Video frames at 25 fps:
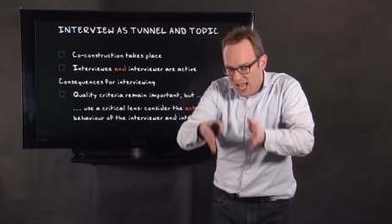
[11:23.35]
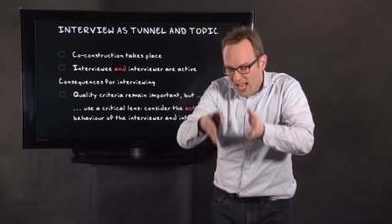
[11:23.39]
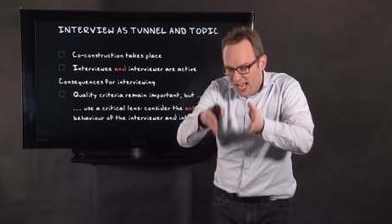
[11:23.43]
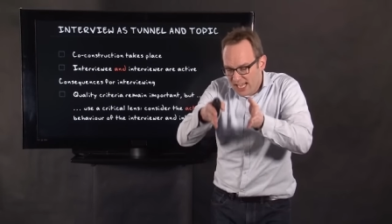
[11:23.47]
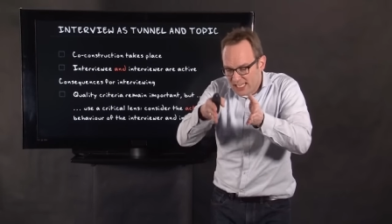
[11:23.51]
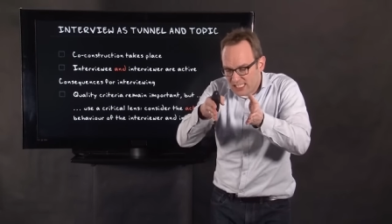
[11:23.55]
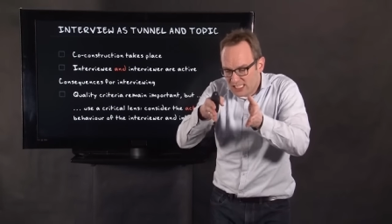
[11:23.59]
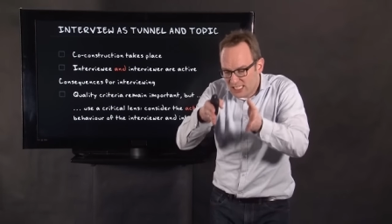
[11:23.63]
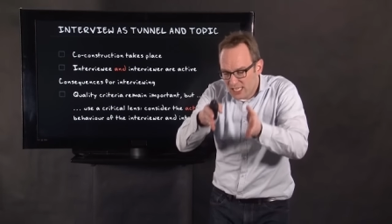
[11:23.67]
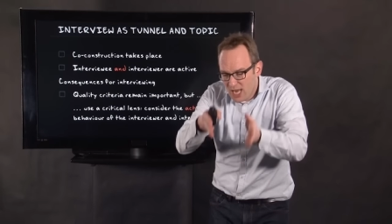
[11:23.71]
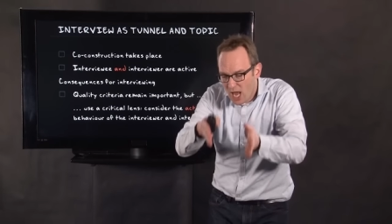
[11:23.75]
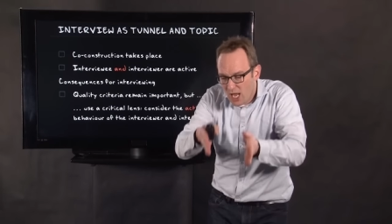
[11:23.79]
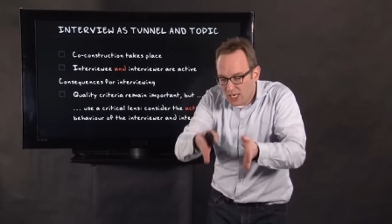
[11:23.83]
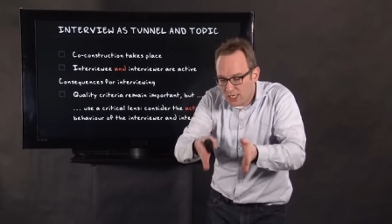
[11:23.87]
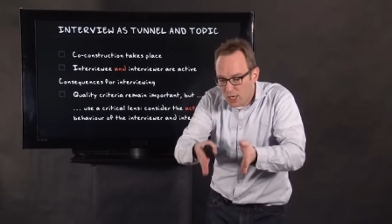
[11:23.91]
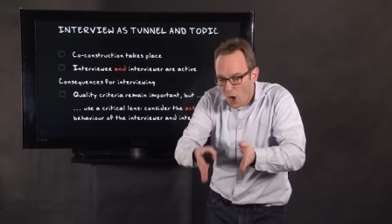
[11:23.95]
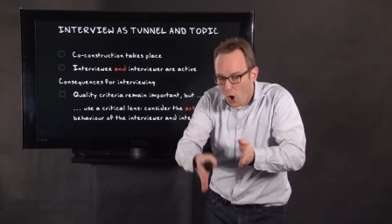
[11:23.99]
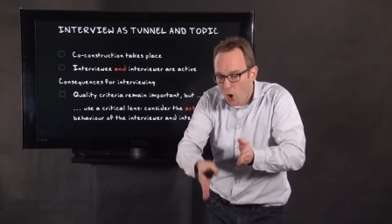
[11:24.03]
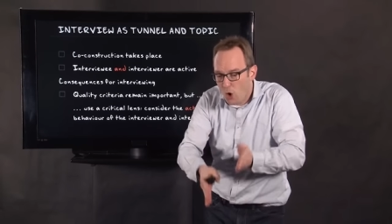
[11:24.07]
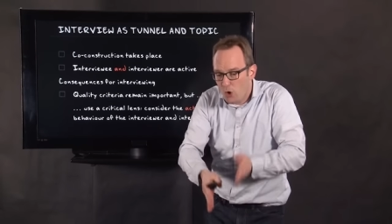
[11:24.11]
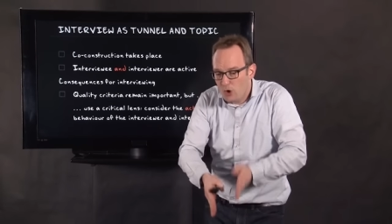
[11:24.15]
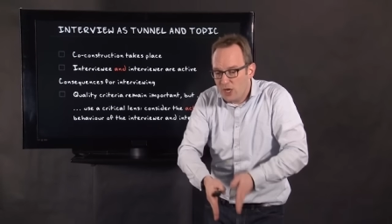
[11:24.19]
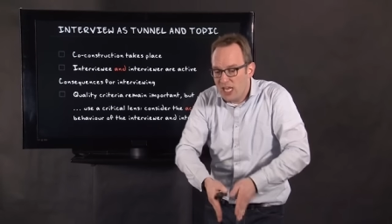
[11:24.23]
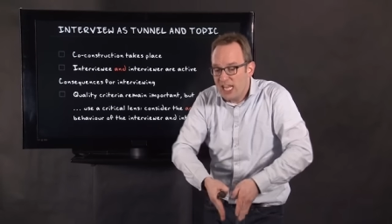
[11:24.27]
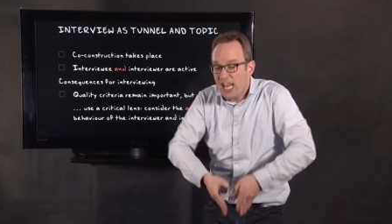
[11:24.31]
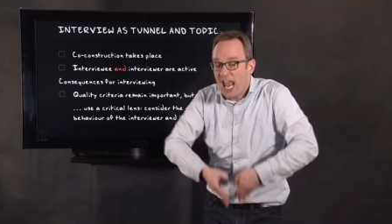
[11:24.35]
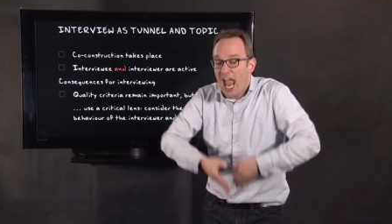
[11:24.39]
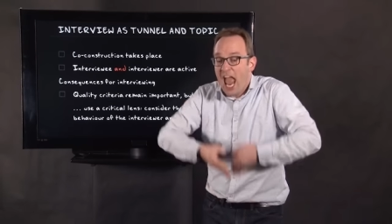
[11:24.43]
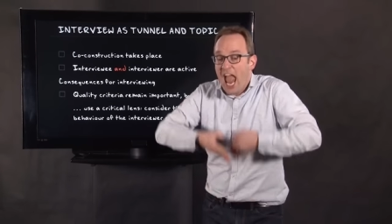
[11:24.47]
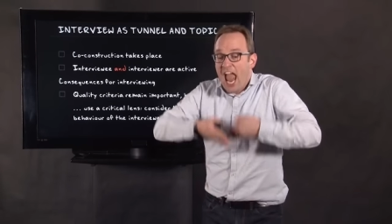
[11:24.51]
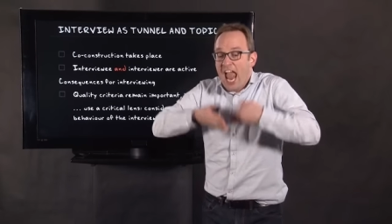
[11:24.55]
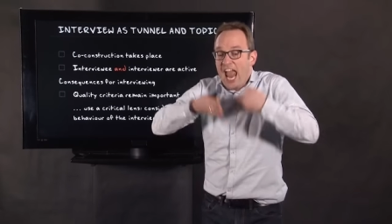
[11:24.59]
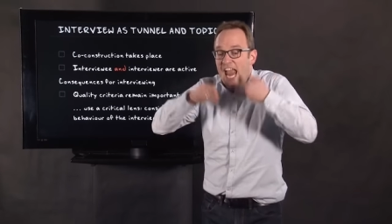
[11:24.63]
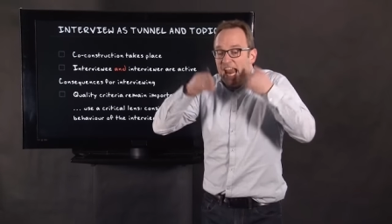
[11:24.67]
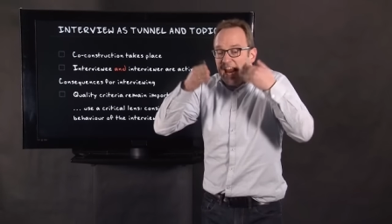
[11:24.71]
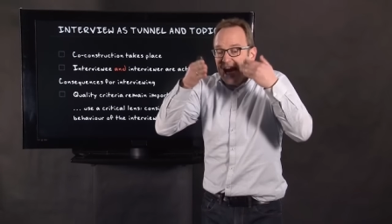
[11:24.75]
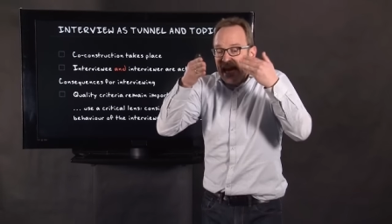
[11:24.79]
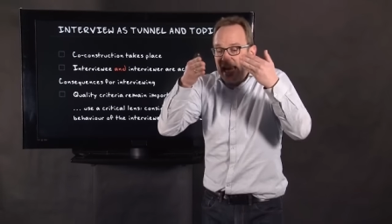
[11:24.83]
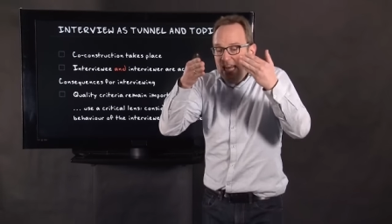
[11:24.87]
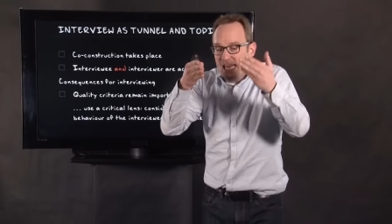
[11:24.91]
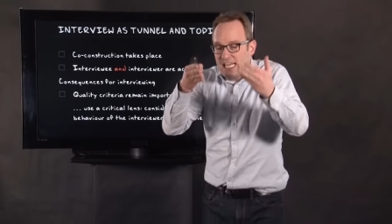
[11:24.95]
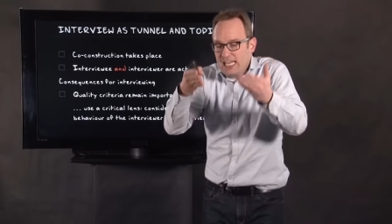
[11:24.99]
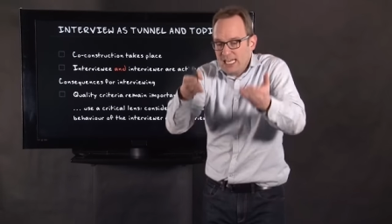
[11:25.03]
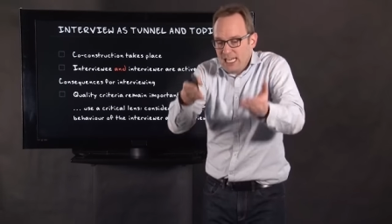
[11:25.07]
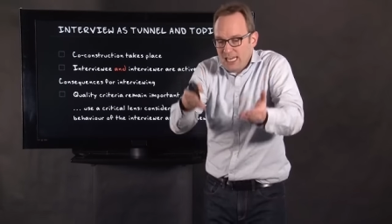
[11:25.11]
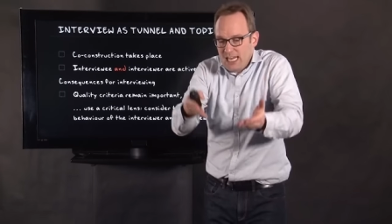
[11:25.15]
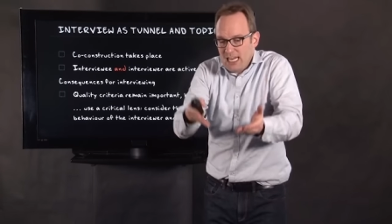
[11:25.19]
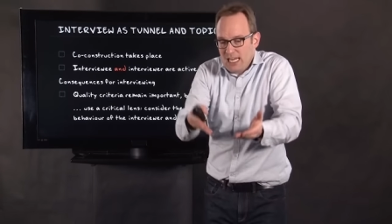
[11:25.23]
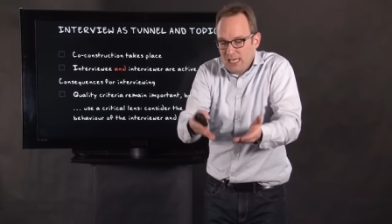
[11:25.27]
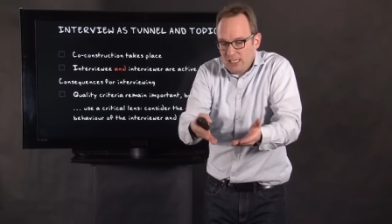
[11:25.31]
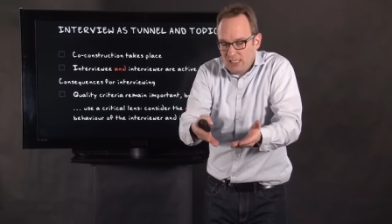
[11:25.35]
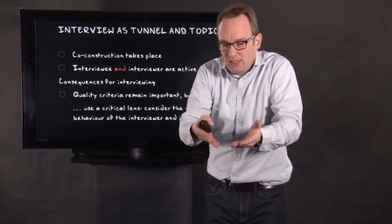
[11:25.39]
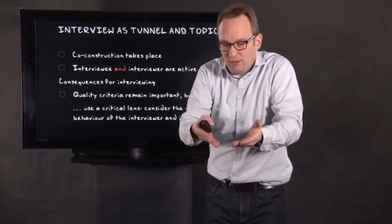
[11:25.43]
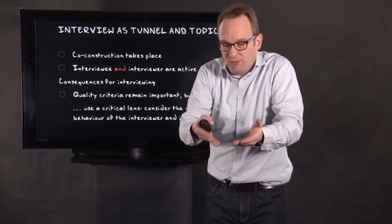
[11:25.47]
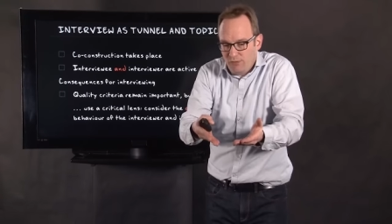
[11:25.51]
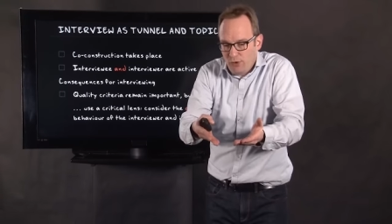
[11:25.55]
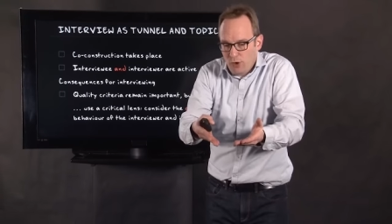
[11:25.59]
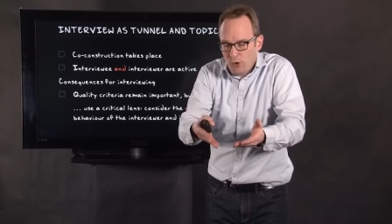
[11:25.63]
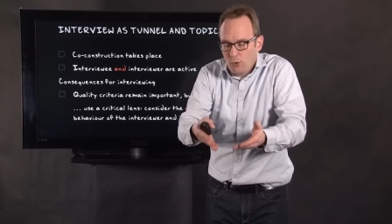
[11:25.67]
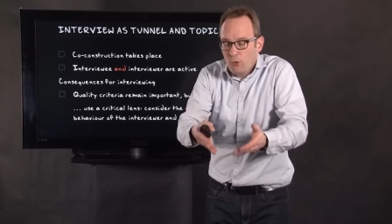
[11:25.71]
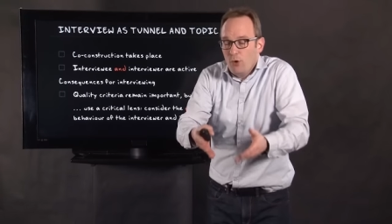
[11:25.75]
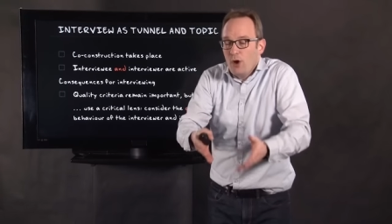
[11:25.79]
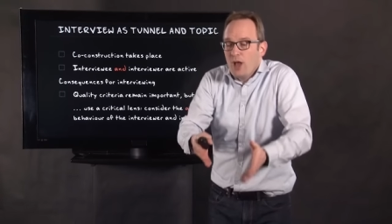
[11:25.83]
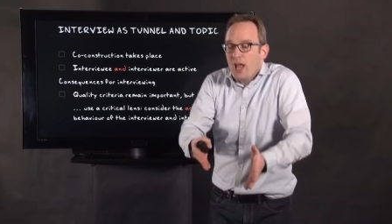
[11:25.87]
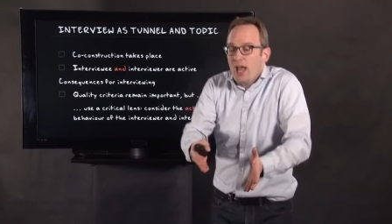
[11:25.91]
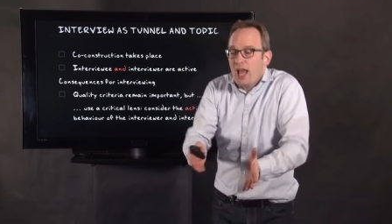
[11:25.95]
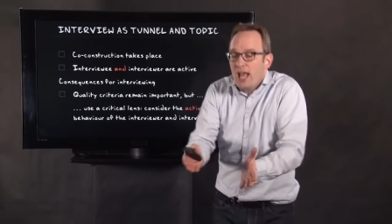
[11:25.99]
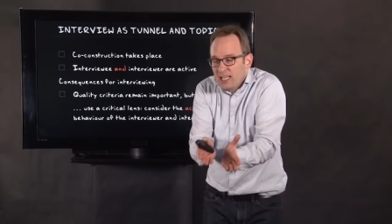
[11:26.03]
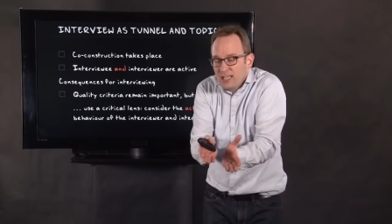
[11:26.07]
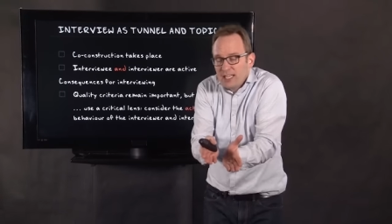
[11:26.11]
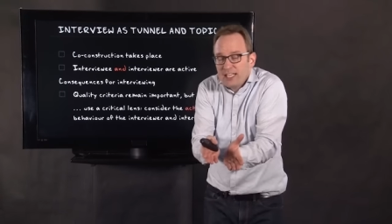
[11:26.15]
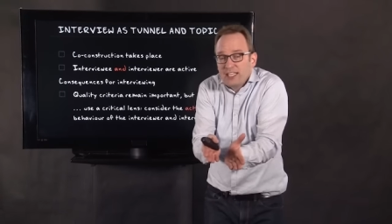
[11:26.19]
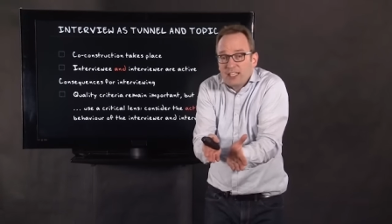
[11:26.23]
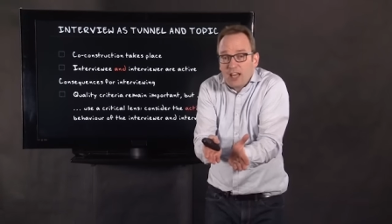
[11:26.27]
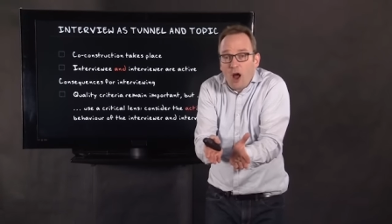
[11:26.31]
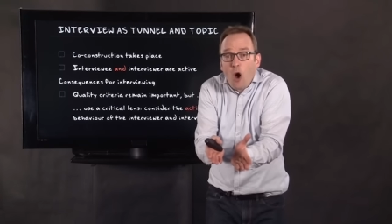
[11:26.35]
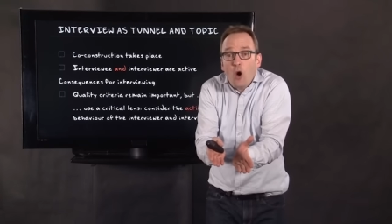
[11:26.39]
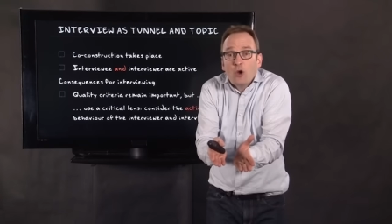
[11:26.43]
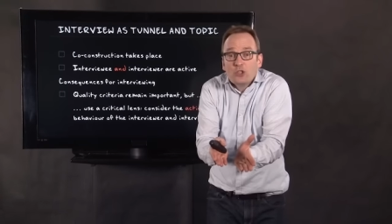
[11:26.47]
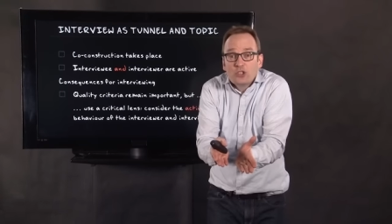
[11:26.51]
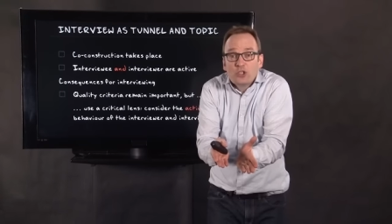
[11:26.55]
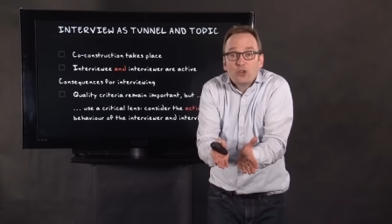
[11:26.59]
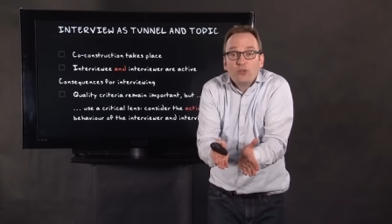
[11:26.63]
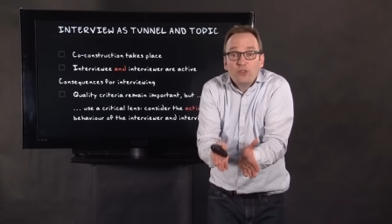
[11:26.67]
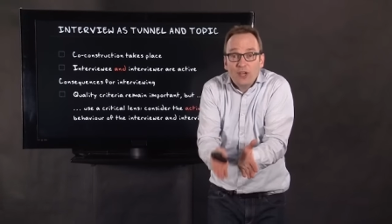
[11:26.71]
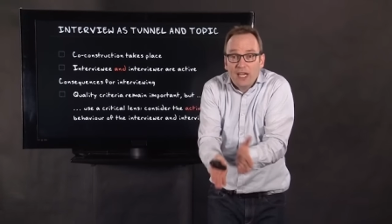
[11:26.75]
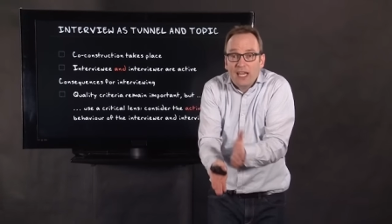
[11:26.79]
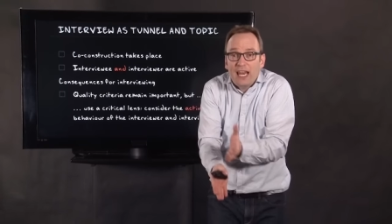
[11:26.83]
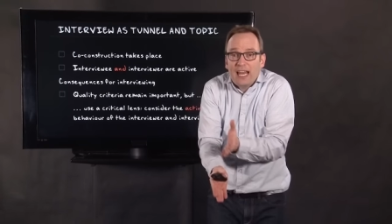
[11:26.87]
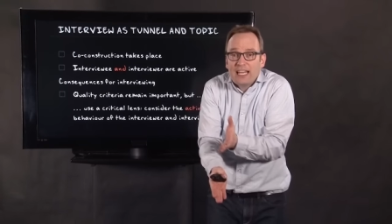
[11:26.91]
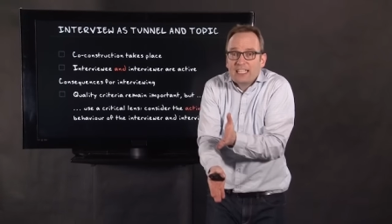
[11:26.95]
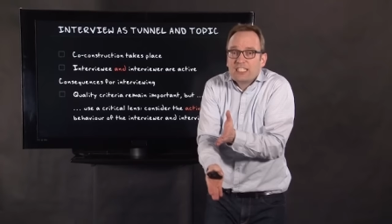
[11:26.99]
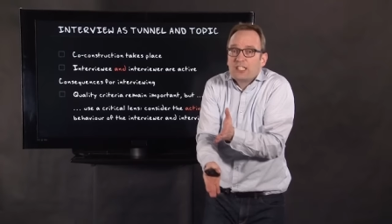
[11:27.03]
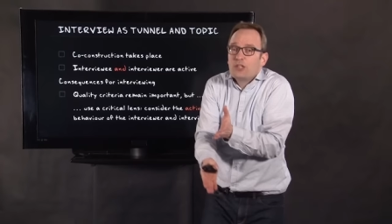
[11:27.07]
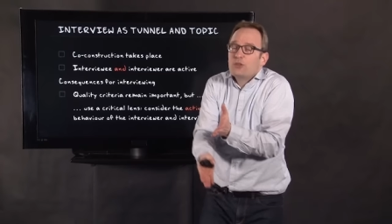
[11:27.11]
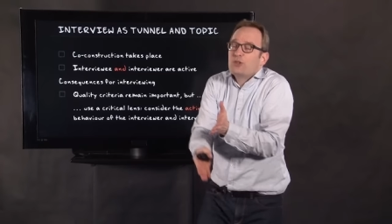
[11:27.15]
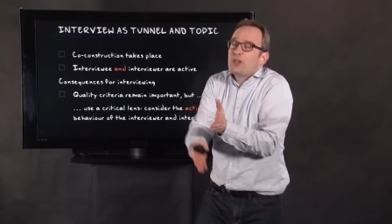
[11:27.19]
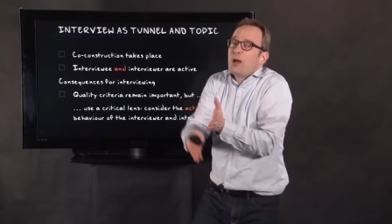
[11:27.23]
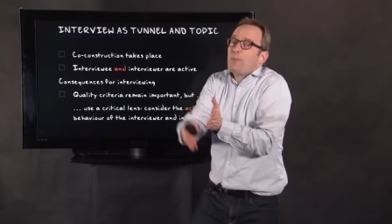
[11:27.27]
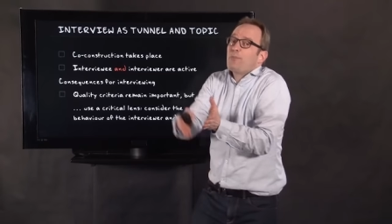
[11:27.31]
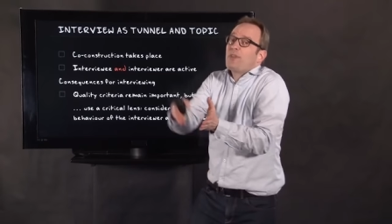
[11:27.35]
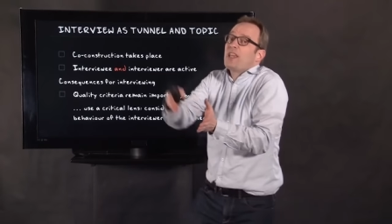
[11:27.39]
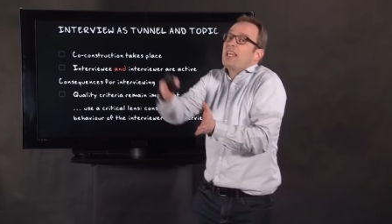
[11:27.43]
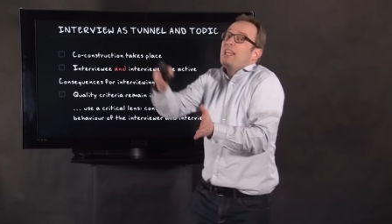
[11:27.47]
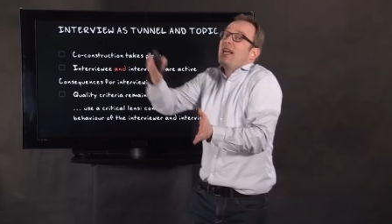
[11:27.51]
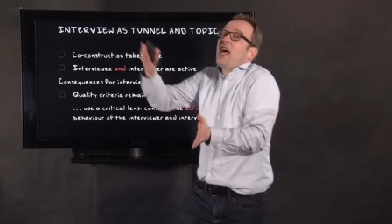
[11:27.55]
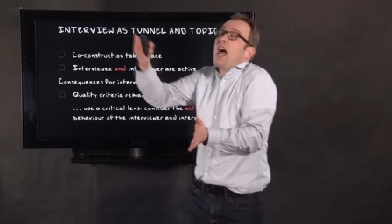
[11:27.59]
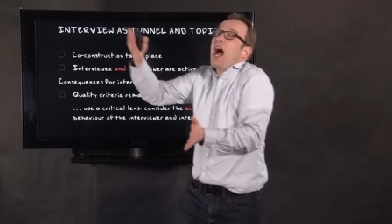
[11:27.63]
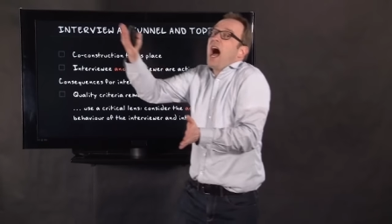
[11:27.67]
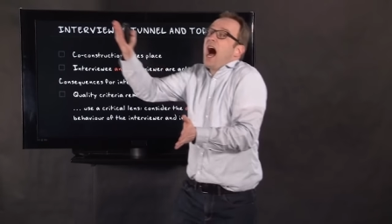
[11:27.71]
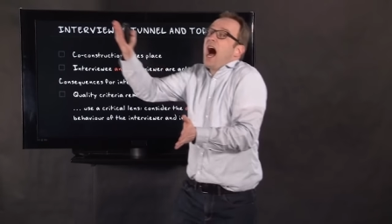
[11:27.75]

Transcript: It's not only in the interview, it also relates to something